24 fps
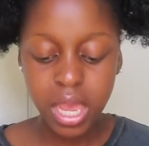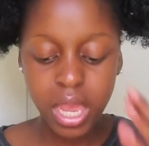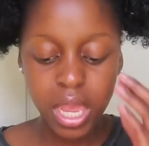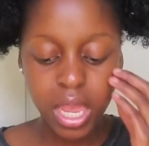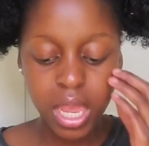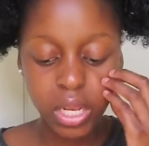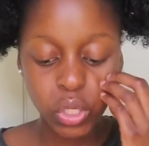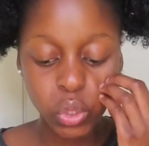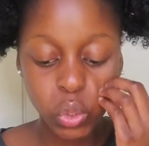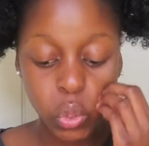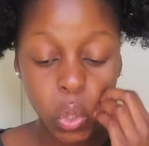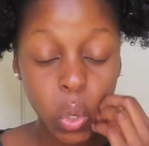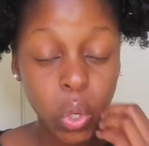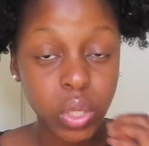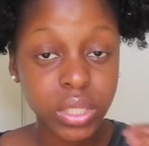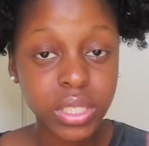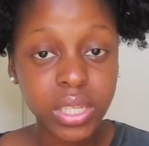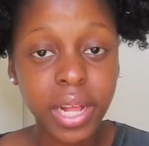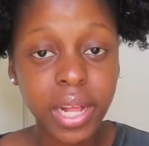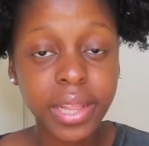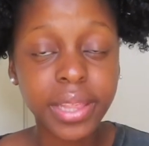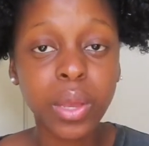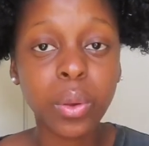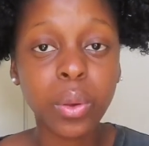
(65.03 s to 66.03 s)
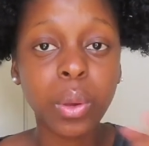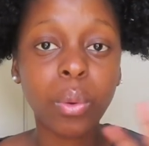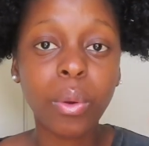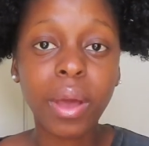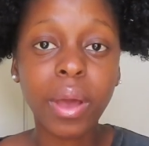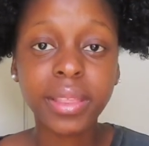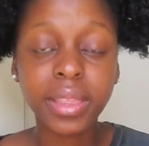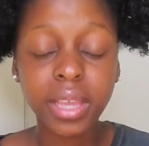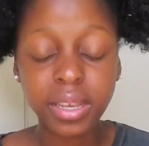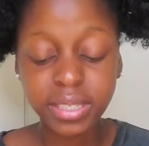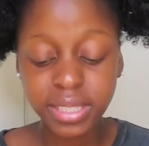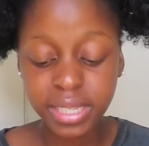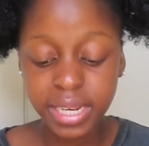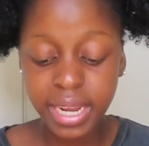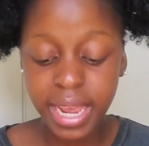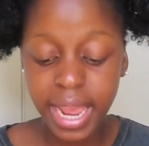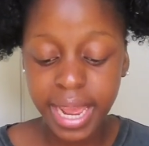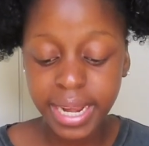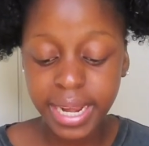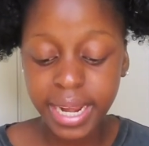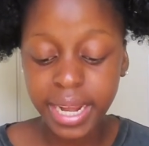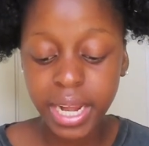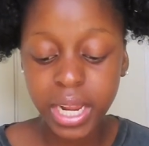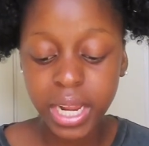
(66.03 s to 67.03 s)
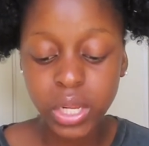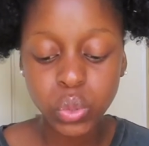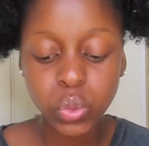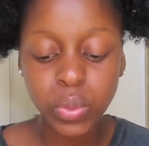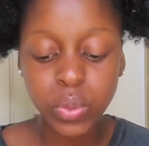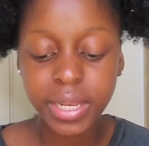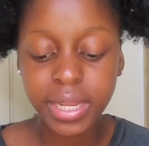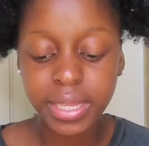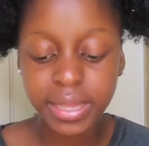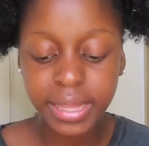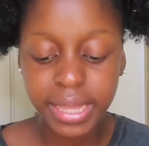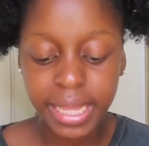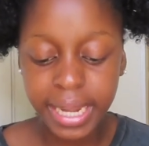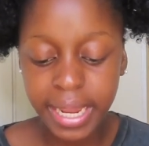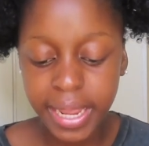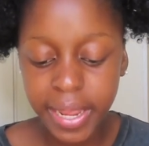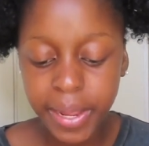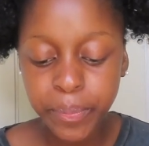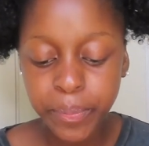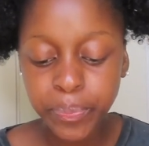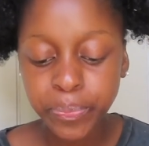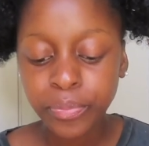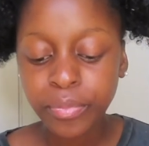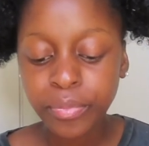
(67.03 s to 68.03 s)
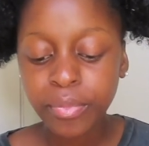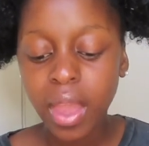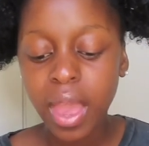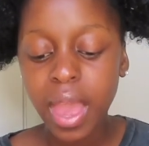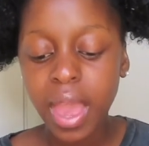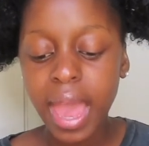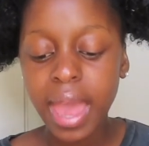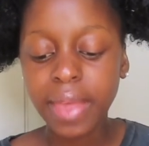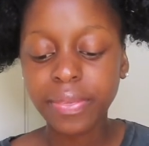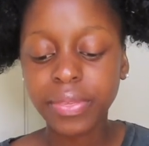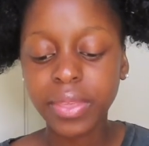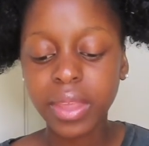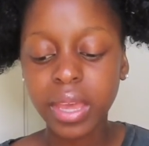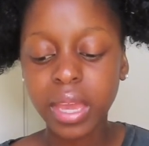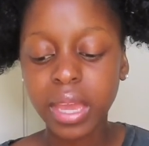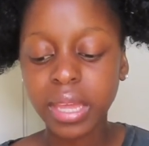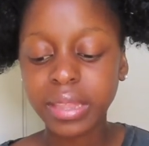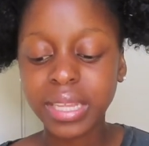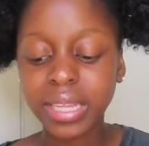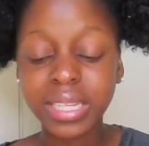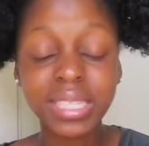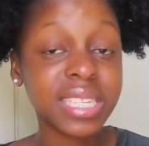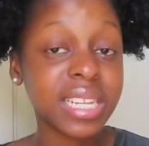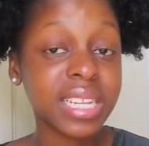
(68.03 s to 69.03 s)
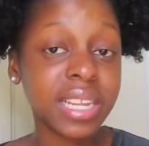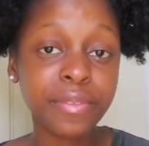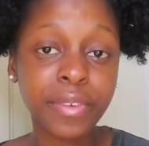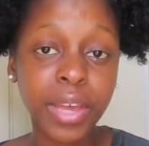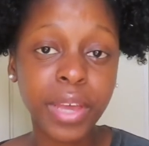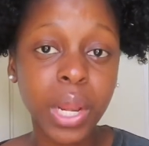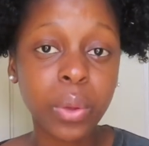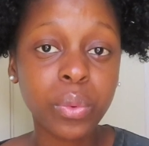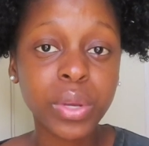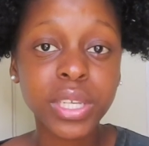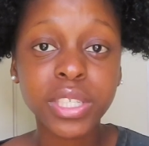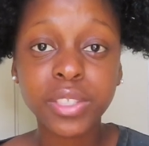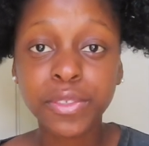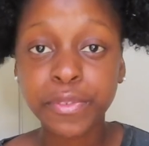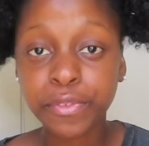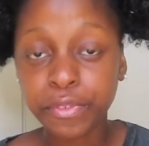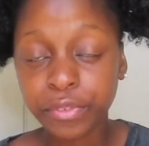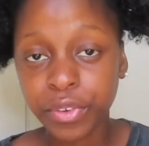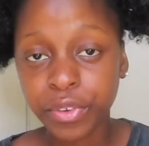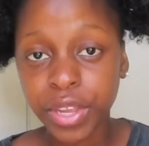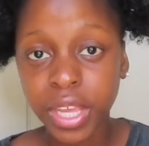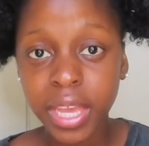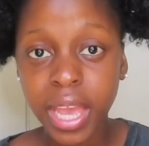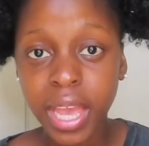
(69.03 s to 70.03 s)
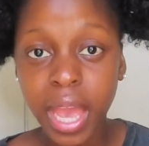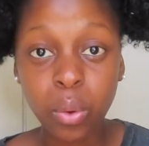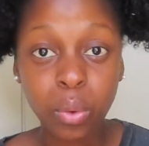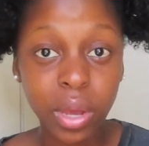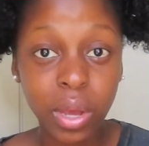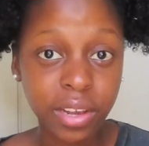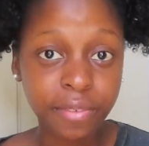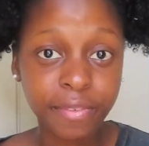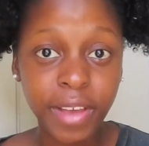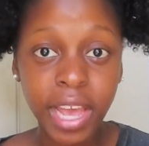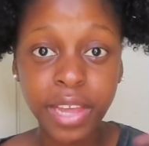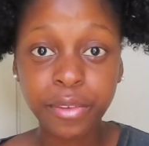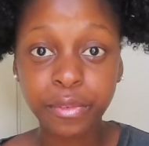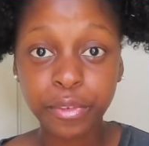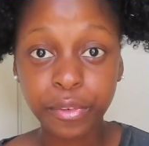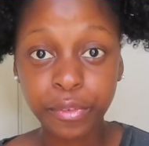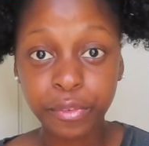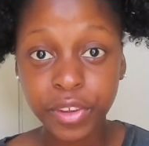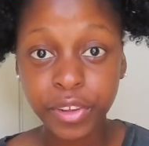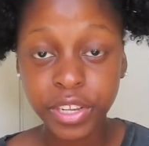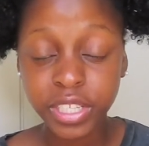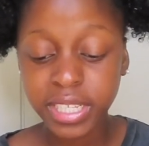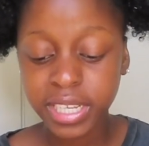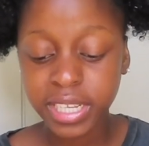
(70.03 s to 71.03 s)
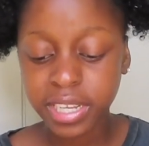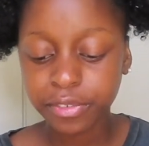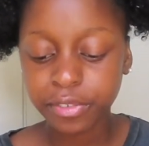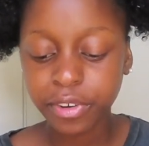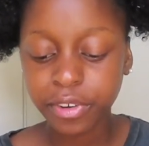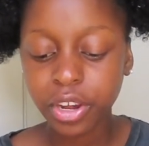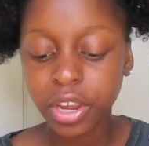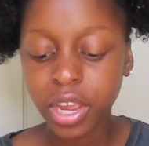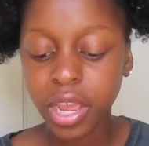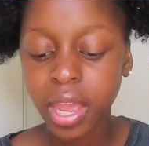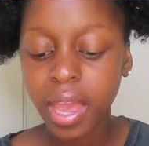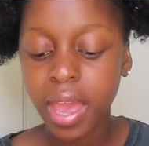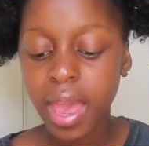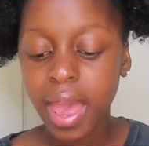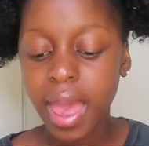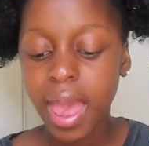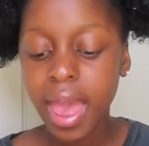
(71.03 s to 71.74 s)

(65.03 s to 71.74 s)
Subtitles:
In total, there were 1,823. And then the delivery was free. I qualified for free delivery.